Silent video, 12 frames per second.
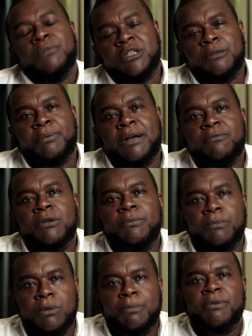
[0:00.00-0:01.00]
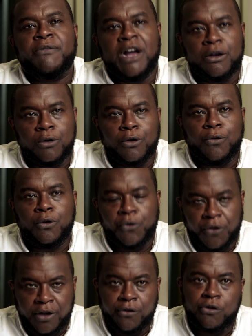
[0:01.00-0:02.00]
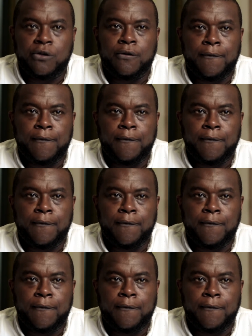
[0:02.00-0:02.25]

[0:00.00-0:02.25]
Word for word: we, supply, we, we provide all of those things.